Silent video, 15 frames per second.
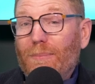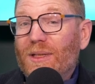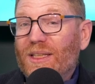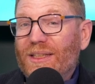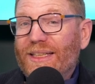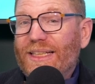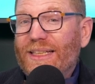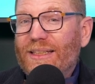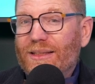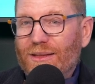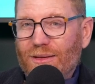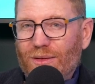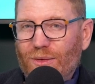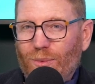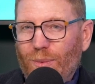to lead
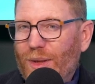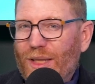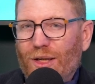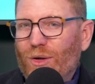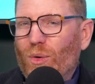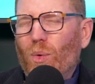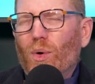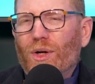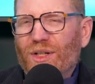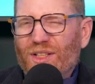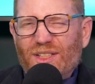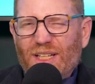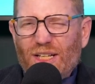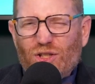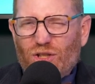within our
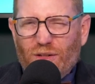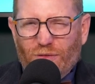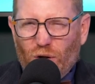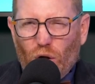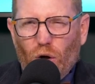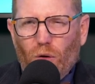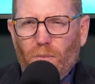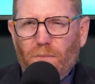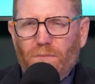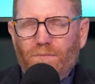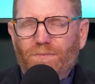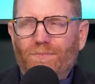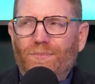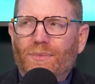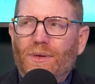organization of our home.
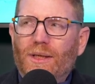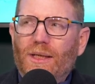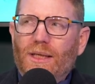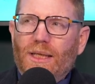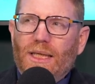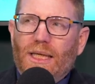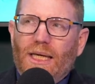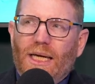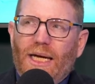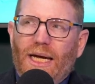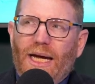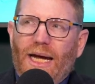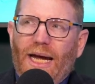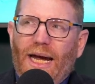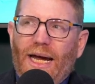
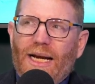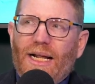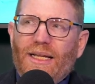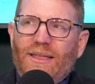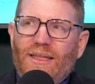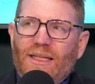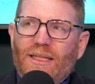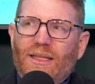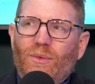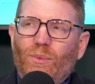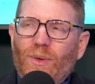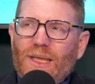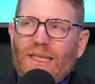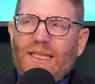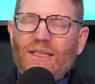And I think that
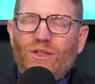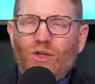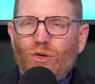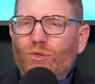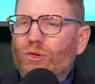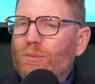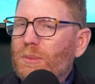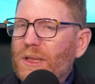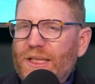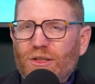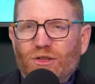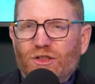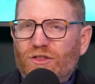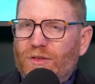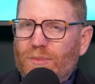we need to groom
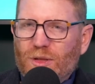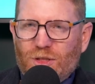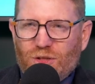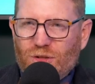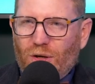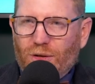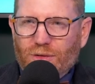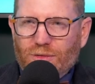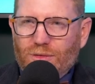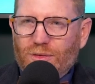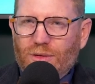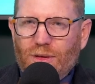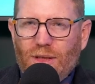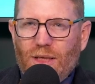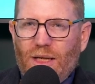leaders from the start.
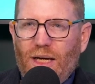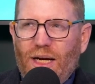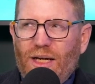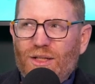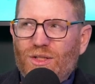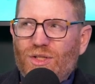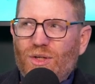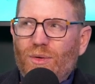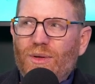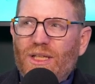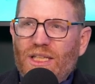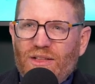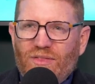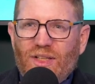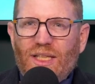And so
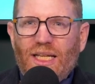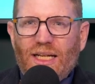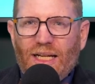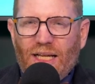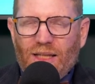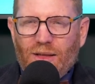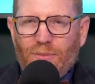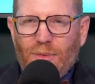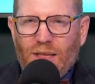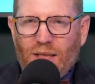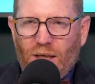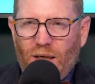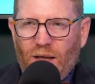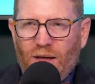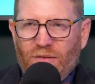even that element
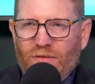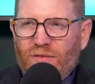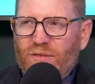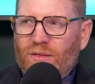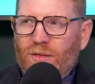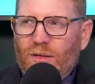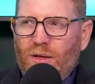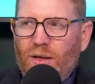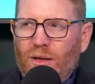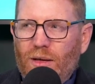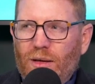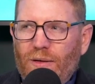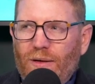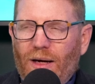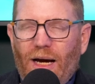of,
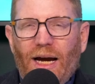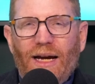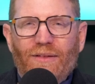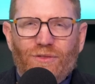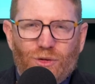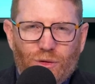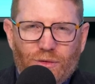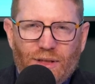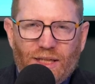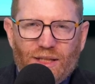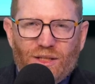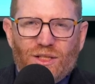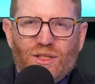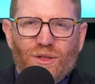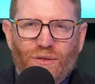I have two kids,
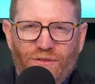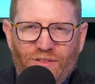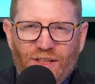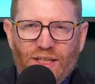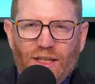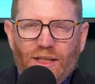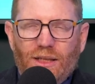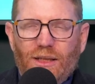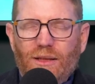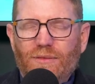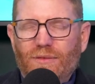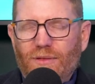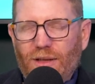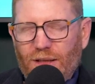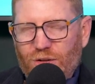Sophia
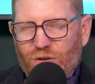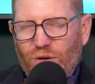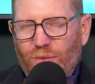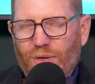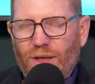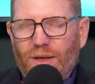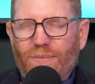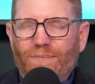and Jonah.